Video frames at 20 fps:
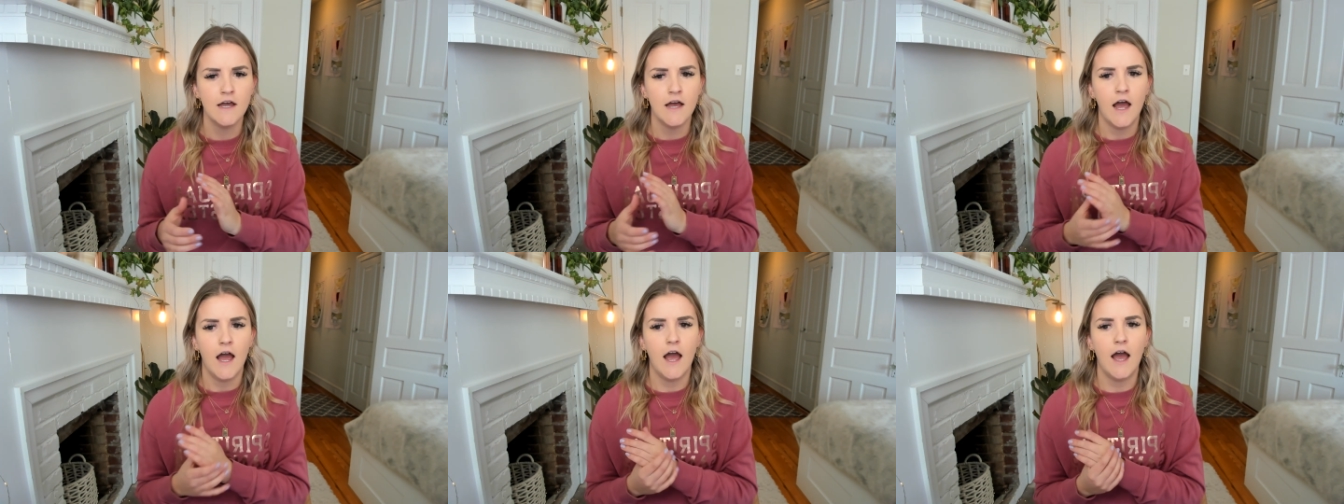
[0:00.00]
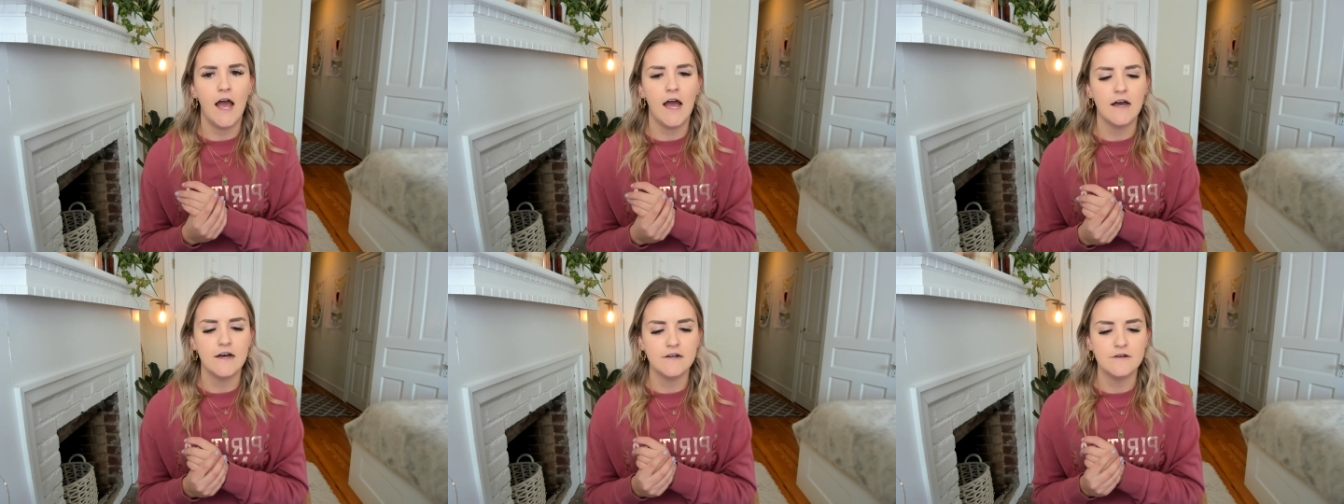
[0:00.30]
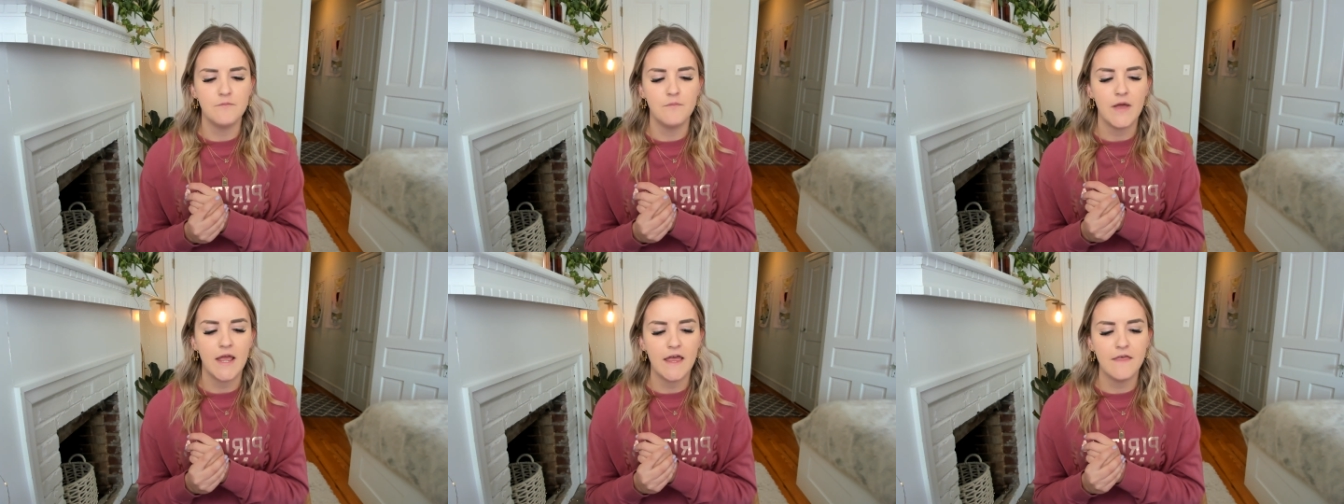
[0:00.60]

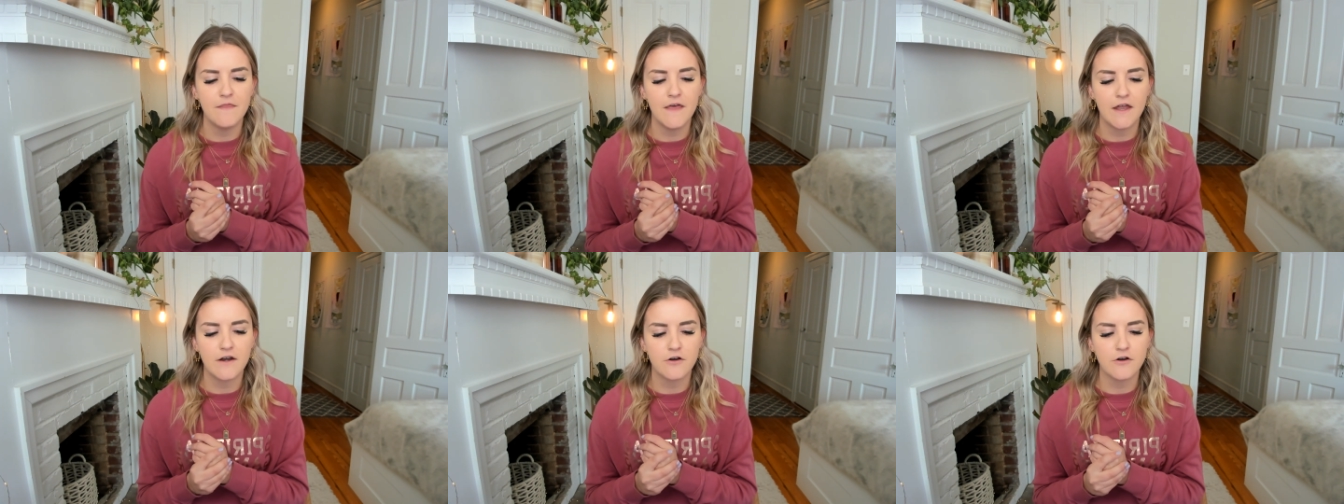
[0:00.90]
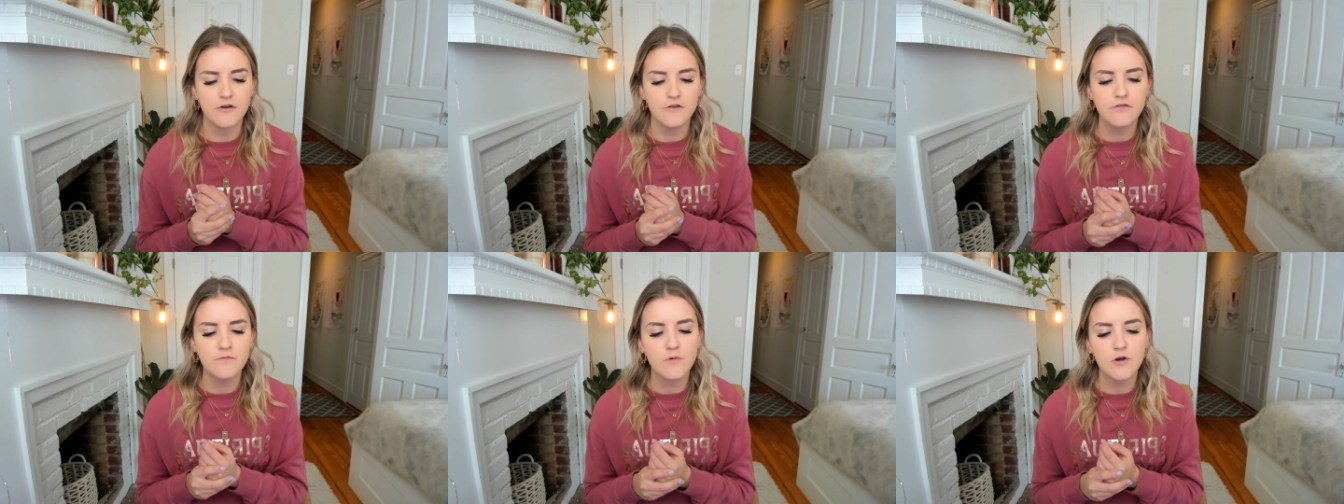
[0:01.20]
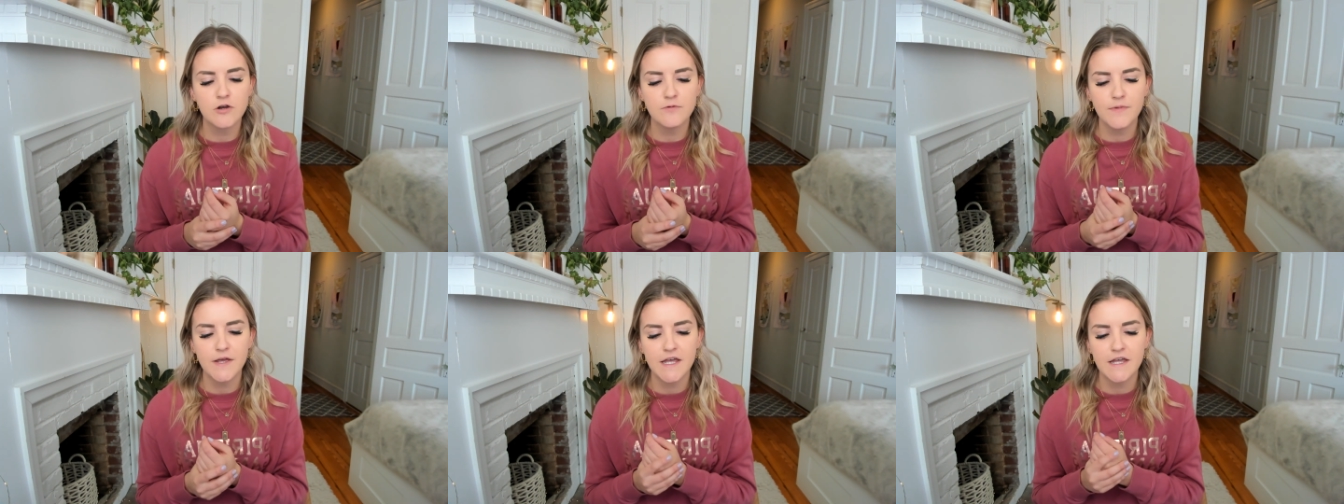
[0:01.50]
um, and that earth
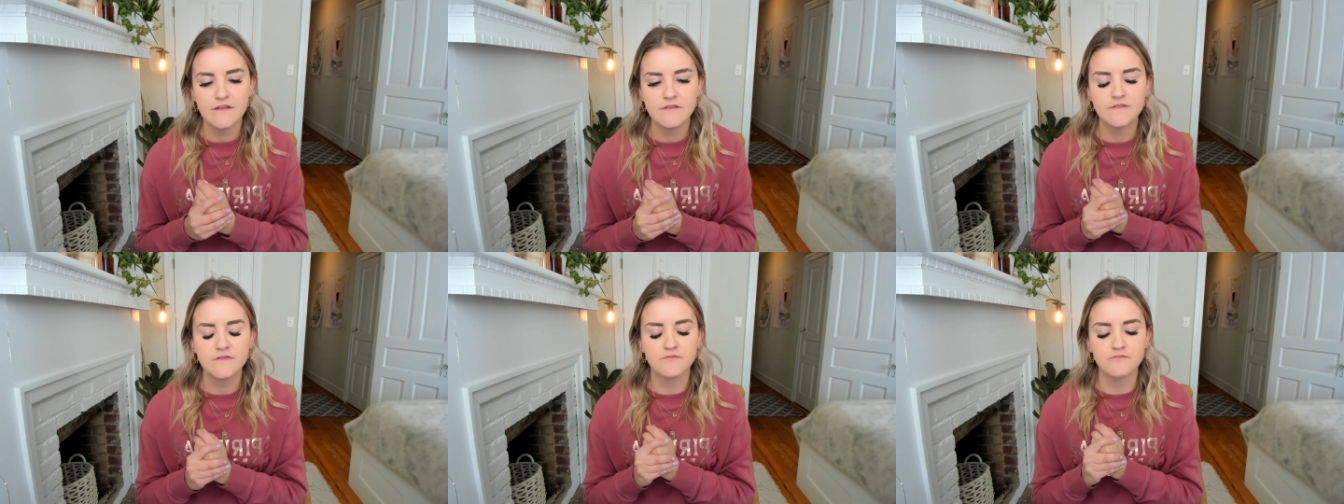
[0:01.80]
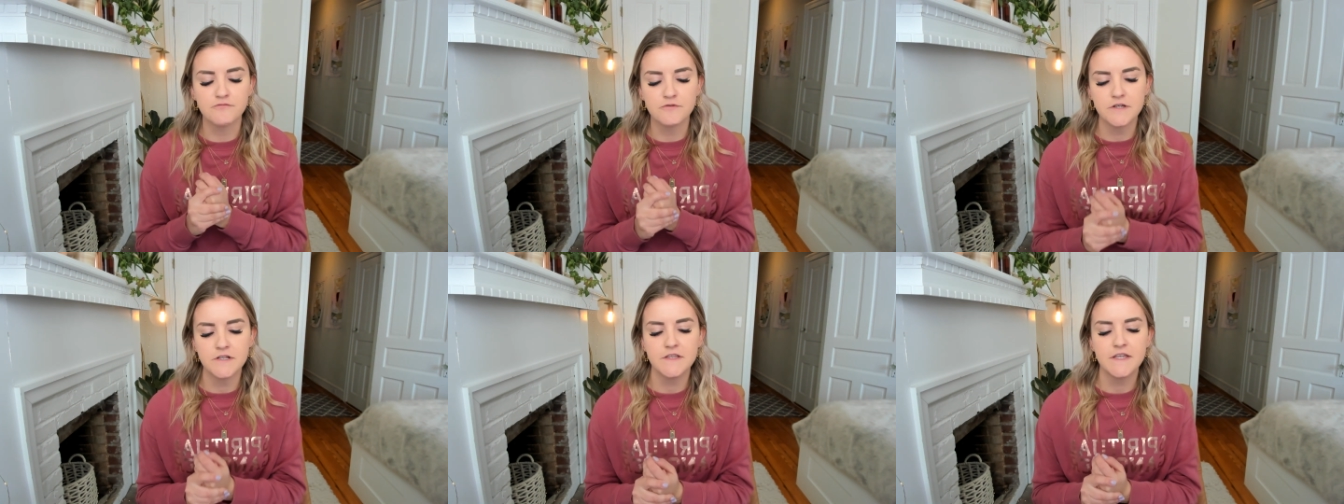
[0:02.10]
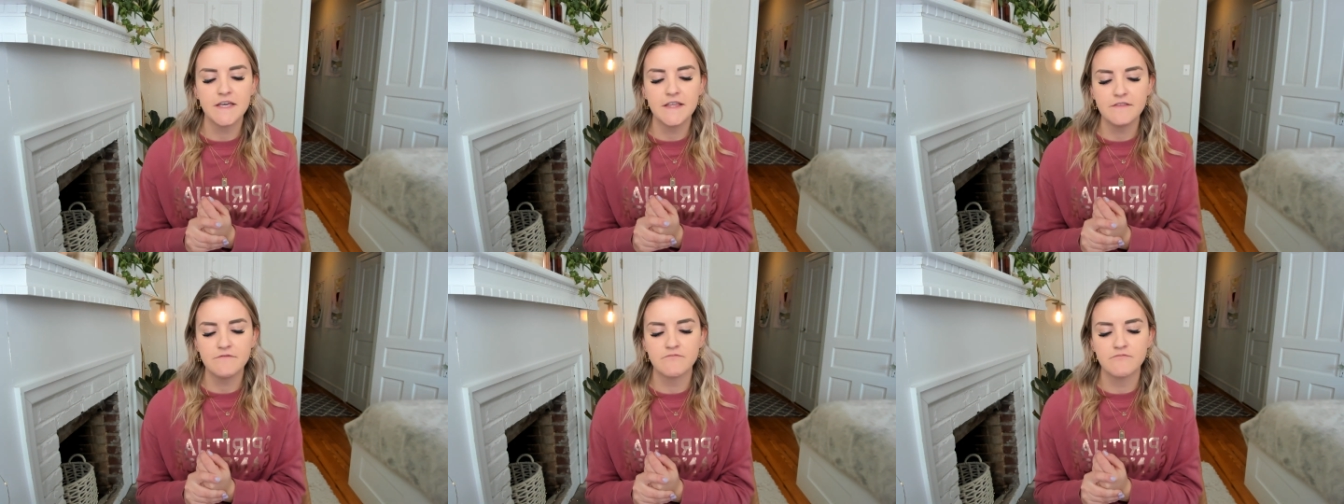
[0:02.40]
mermaids really